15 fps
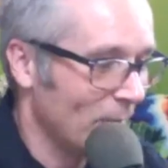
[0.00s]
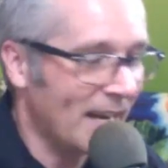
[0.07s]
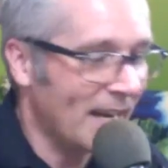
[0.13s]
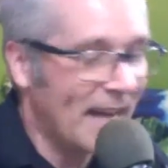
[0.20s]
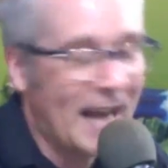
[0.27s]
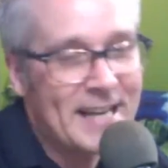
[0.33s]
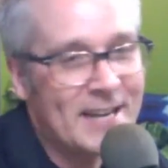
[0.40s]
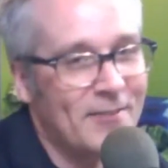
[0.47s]

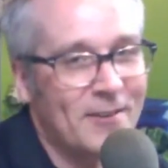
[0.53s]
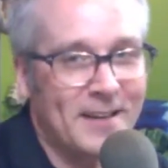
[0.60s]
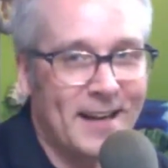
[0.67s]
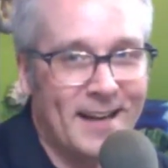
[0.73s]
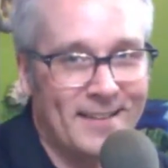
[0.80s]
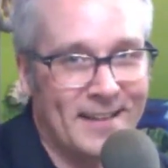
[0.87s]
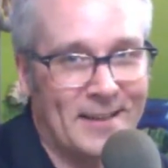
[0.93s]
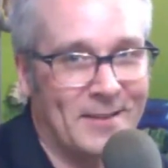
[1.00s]
I, I never
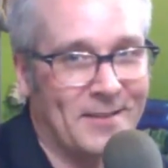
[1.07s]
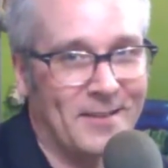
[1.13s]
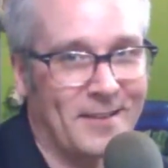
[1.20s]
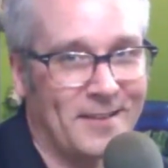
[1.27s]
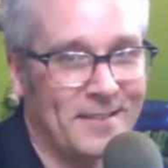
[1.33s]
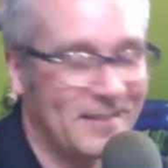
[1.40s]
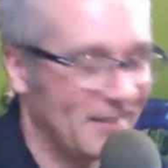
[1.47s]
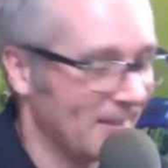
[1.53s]
got like
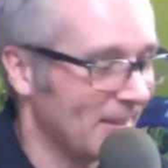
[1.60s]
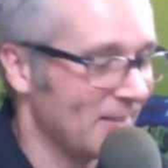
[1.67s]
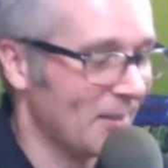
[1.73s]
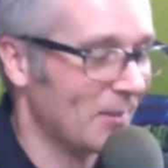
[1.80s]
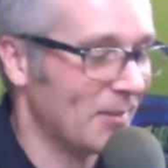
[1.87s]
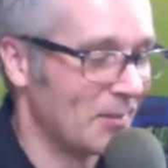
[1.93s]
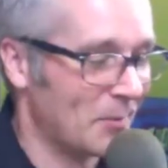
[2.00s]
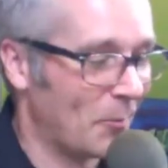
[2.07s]
and this is
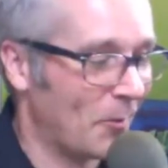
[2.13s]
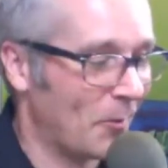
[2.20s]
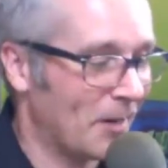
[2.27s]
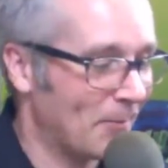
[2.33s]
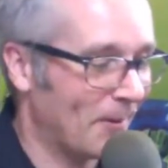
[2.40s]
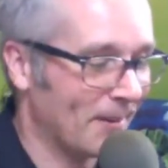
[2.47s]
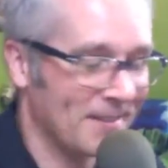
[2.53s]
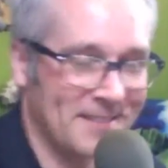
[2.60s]
the
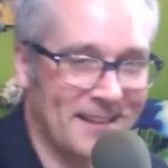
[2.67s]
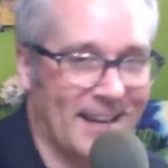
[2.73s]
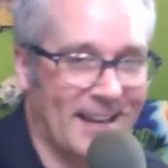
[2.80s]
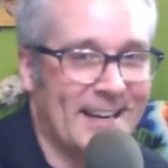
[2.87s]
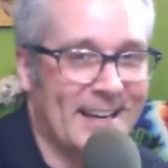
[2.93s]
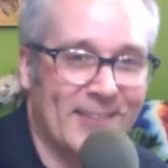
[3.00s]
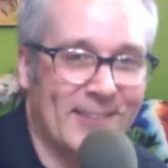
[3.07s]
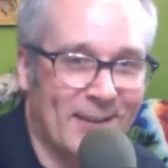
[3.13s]
disappointing part is like I
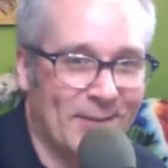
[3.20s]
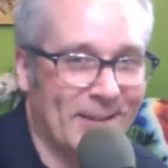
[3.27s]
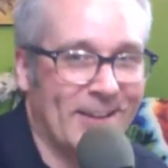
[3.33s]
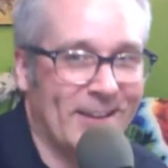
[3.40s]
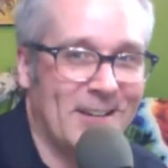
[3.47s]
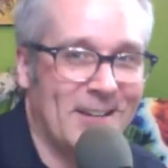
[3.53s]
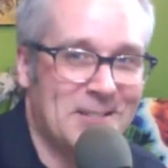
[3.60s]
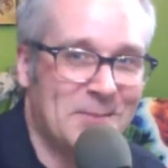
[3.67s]
never got
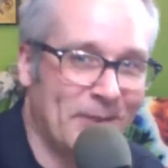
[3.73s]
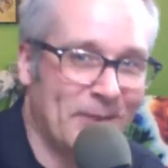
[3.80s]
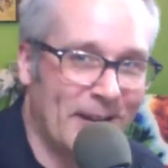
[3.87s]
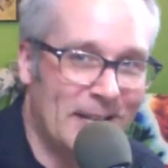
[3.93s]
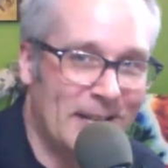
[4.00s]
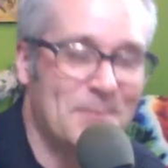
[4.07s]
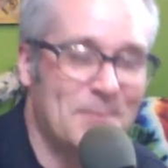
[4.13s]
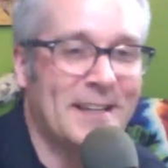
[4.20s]
really awesome
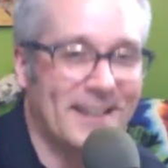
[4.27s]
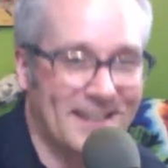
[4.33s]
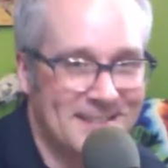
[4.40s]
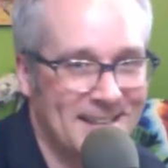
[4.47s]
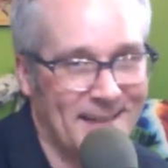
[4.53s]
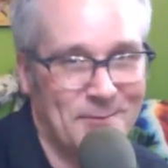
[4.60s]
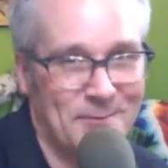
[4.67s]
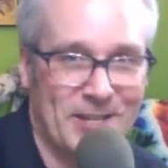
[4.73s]
grades because
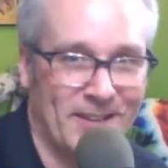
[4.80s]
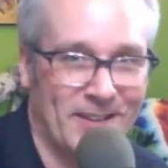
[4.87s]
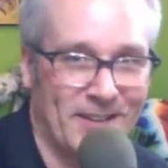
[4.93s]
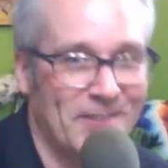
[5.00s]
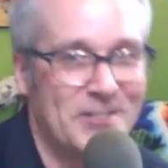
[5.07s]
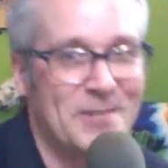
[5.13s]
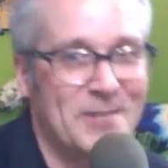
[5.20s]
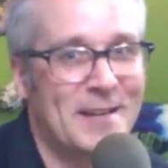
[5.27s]
I kept
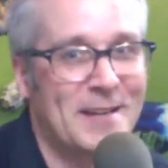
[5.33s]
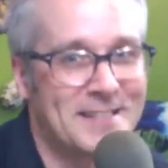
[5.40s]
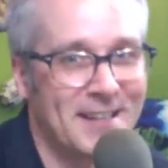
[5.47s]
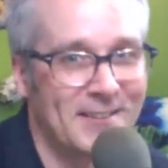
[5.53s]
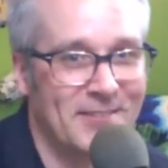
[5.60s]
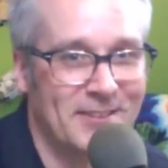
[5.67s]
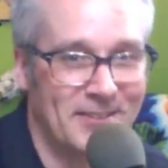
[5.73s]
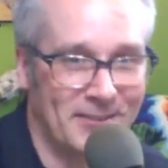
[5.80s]
challenging
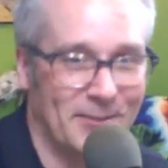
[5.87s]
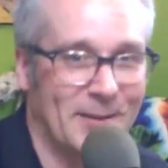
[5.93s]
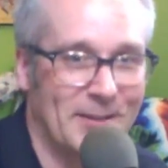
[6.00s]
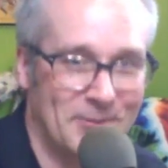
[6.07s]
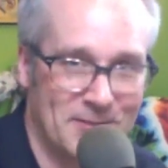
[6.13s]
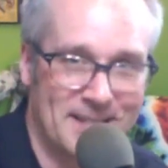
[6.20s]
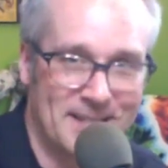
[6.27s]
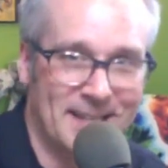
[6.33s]
myself to do
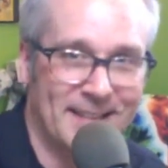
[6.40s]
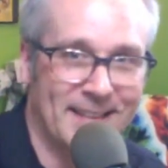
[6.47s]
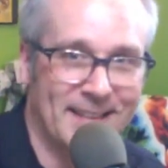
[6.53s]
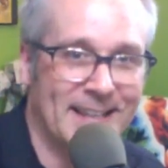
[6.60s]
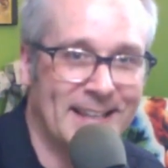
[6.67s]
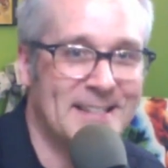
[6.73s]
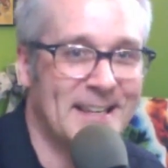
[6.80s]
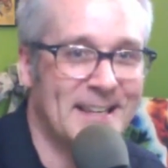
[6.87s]
interesting
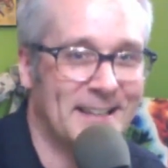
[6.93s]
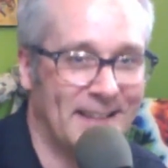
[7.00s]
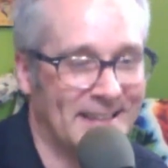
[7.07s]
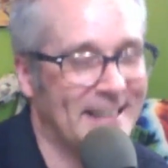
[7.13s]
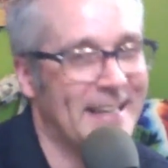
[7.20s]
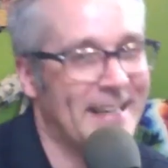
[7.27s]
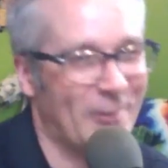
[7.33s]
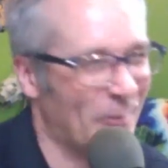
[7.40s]
things and like
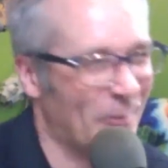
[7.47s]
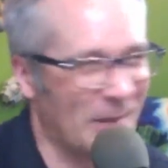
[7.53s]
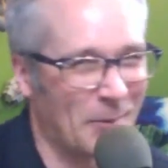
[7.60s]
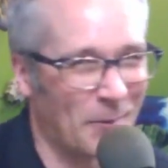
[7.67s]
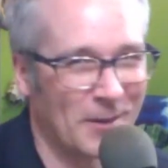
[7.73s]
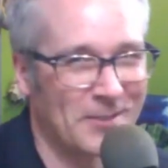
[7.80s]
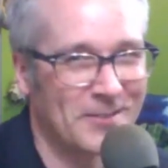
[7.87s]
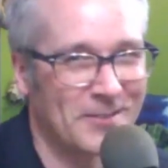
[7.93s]
they never really
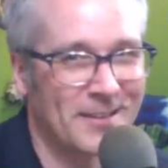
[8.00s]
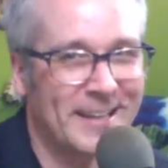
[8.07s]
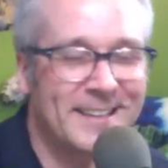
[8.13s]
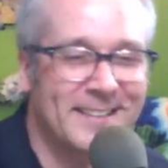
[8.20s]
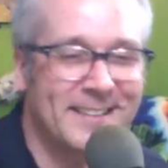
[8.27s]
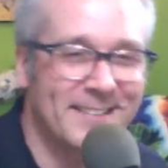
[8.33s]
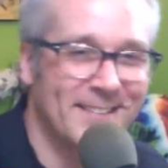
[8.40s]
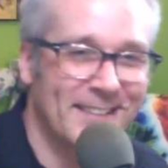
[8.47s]
worked right.
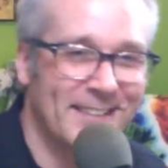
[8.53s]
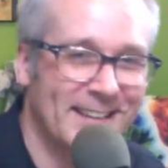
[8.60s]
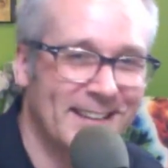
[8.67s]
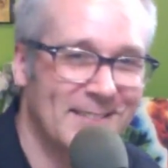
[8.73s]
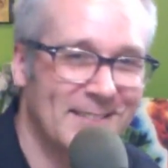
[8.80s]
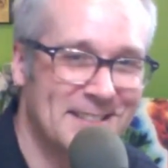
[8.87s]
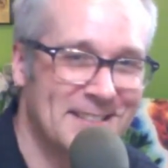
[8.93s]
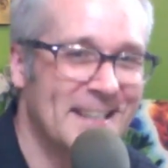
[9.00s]
So like it
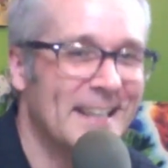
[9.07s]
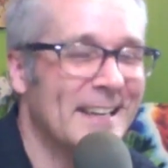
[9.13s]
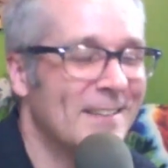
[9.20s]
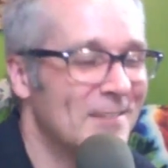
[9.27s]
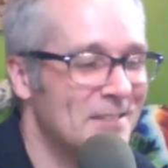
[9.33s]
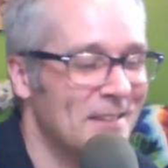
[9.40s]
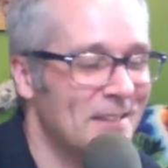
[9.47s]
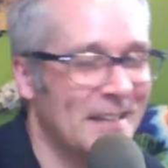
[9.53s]
was it
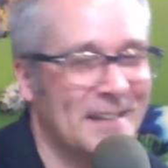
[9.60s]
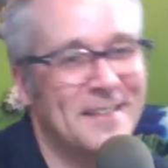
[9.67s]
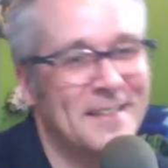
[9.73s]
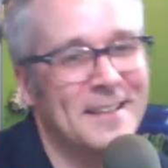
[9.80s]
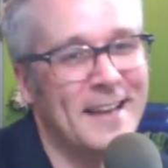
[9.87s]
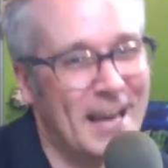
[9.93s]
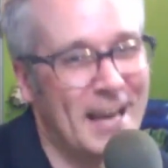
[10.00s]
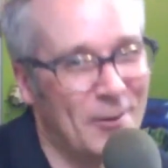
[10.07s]
was like
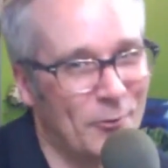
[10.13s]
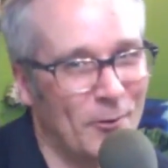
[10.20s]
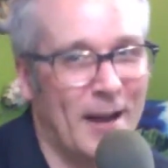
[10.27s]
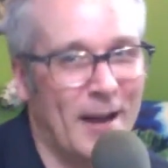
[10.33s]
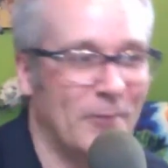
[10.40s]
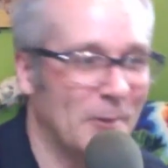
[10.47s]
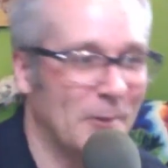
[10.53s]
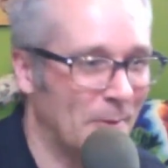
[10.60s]
A for
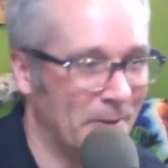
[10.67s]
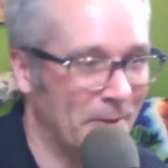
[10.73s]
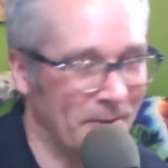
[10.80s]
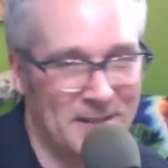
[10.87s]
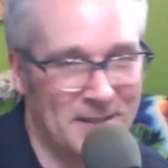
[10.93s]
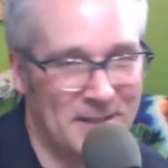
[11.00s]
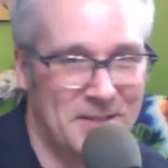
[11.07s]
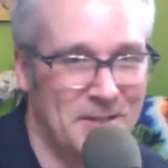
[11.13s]
effort, but your
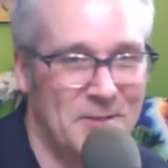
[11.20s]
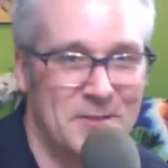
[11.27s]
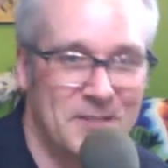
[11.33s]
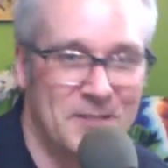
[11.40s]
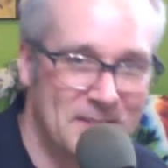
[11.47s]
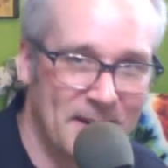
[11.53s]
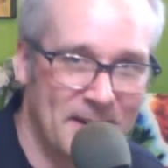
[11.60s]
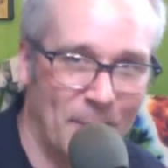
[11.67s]
execution
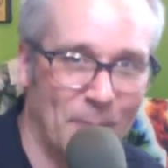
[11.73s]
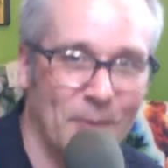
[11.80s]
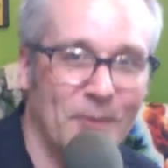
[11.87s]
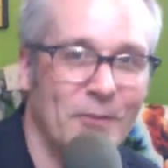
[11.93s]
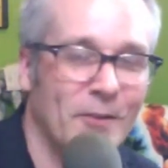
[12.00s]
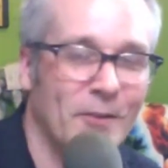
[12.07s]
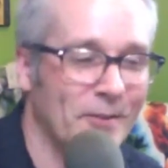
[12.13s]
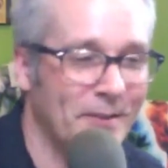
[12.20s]
is terrible.
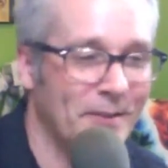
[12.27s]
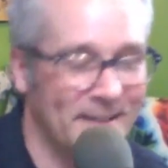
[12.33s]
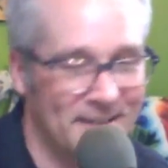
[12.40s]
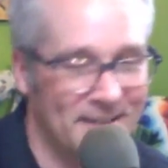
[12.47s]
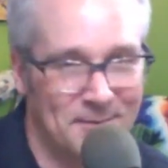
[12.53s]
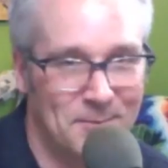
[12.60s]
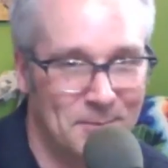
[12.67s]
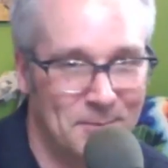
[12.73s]
So you're getting
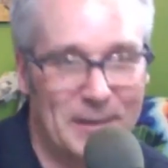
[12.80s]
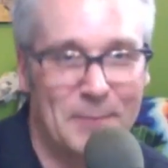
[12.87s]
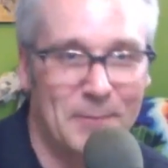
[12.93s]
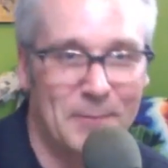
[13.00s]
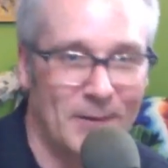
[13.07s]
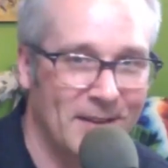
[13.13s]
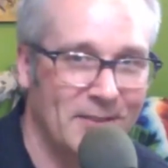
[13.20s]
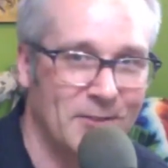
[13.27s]
a B
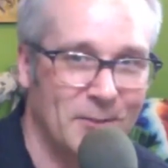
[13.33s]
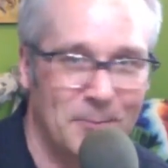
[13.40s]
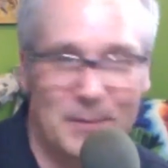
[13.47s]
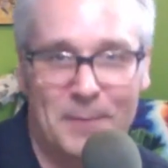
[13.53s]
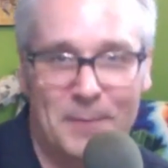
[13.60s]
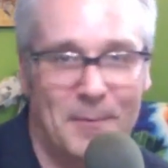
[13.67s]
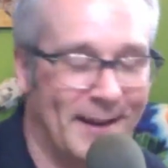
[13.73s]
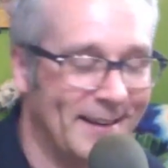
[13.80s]
plus or
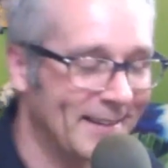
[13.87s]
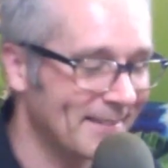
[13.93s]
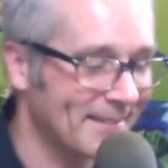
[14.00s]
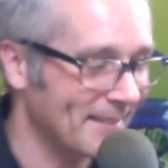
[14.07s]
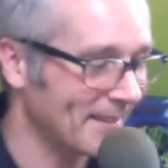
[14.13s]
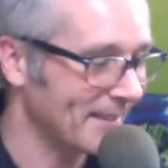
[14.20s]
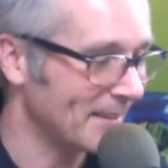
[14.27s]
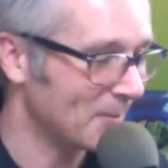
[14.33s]
B minus
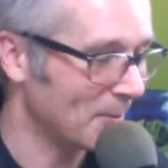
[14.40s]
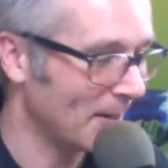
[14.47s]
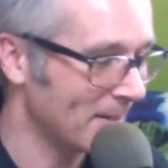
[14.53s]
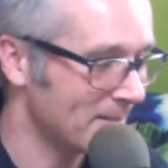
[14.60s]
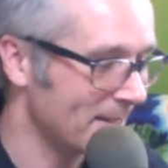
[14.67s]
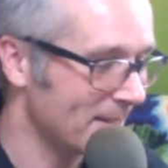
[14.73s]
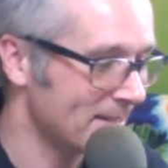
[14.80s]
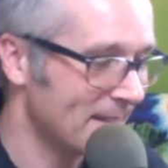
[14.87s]
on these
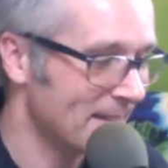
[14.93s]
projects.